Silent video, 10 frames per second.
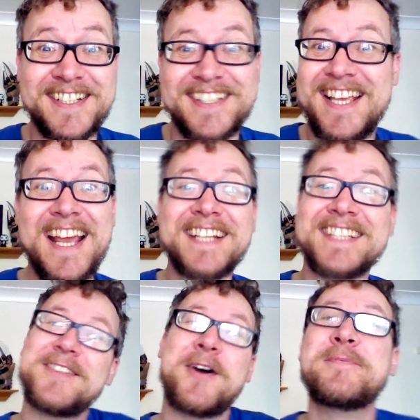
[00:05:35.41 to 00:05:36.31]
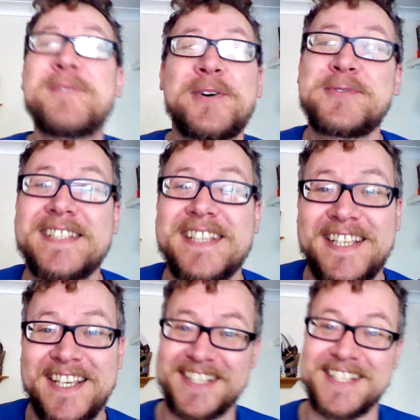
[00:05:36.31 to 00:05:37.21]
It's not more
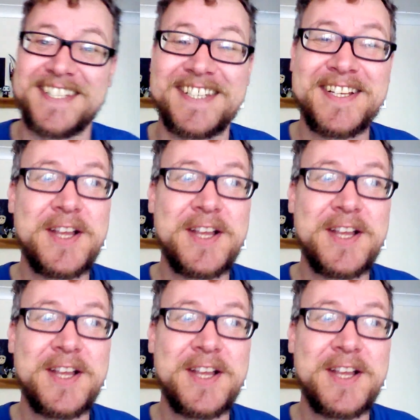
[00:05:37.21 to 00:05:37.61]
ridiculous.